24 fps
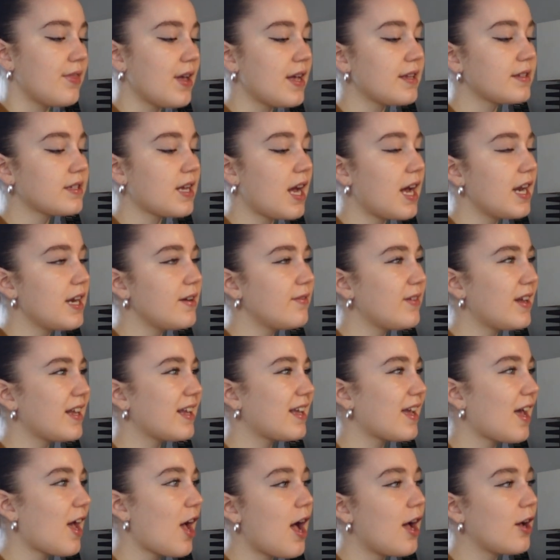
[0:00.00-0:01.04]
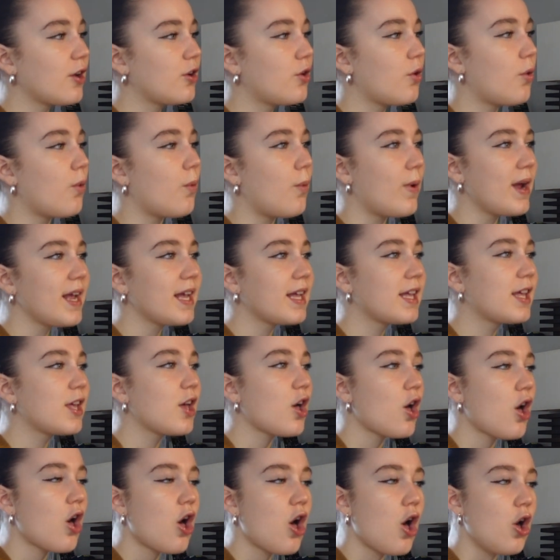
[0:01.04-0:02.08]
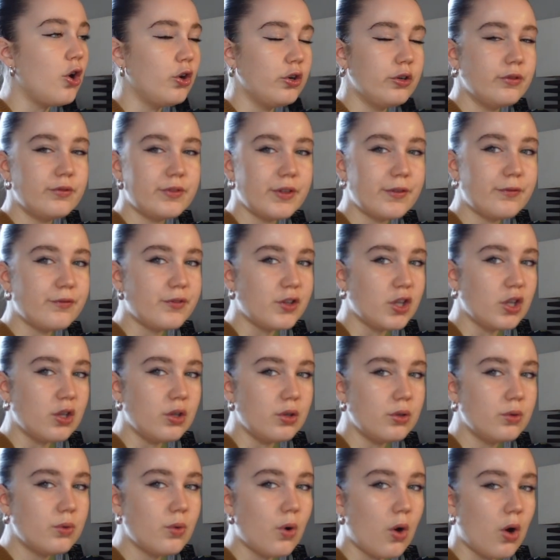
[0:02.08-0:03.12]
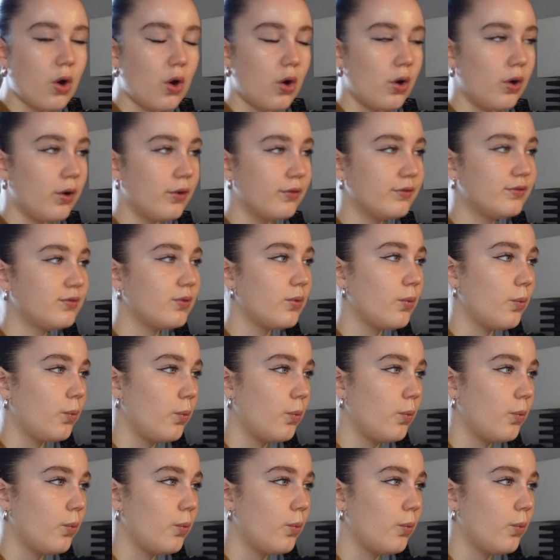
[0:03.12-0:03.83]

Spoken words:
that's kind of like a quick overview of